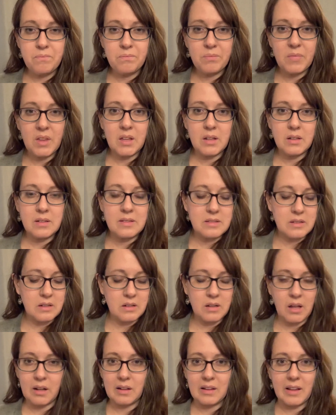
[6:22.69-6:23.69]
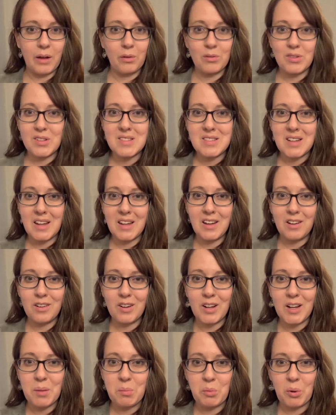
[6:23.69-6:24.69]
It's not allowed to stay here
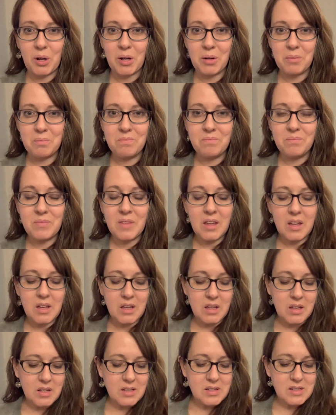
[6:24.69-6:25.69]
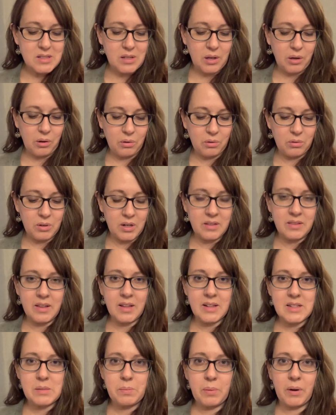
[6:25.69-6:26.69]
anymore. So, and
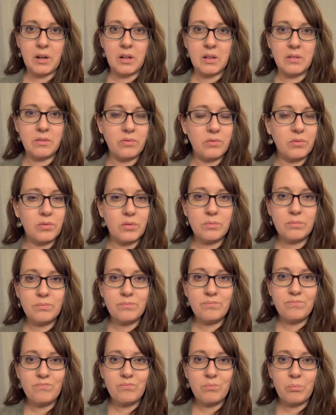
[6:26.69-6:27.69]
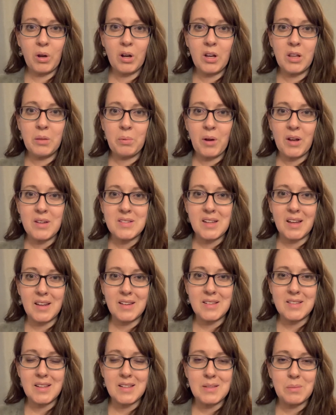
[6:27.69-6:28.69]
that's part of the
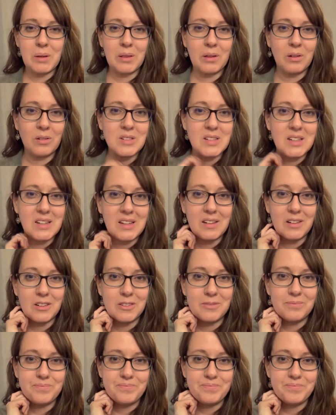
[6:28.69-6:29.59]
process as we learn to heal.